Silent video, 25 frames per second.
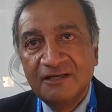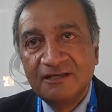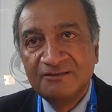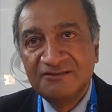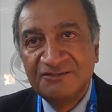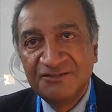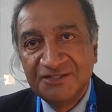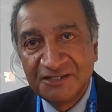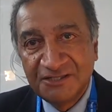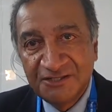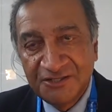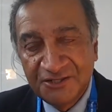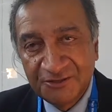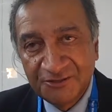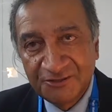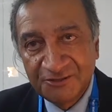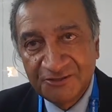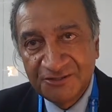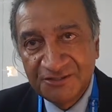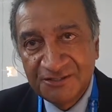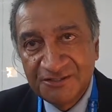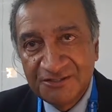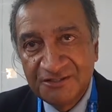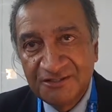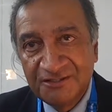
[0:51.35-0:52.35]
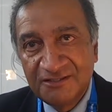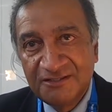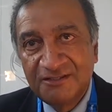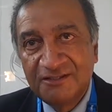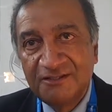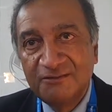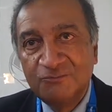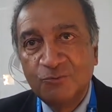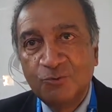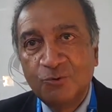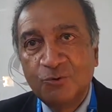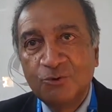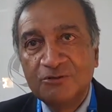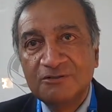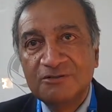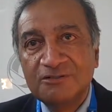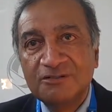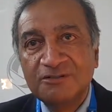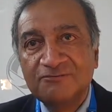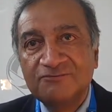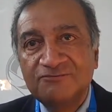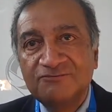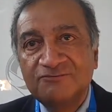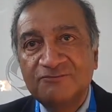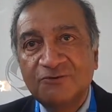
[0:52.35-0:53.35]
security,
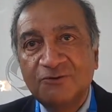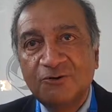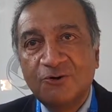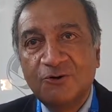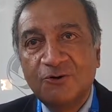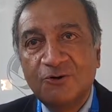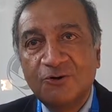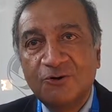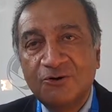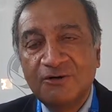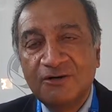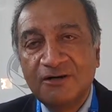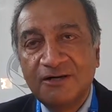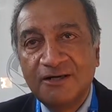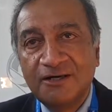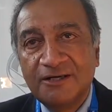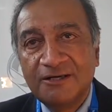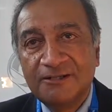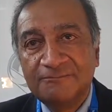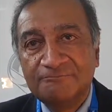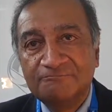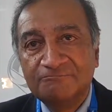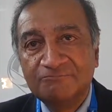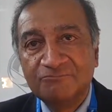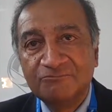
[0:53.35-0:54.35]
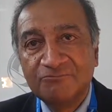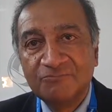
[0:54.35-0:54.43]
water for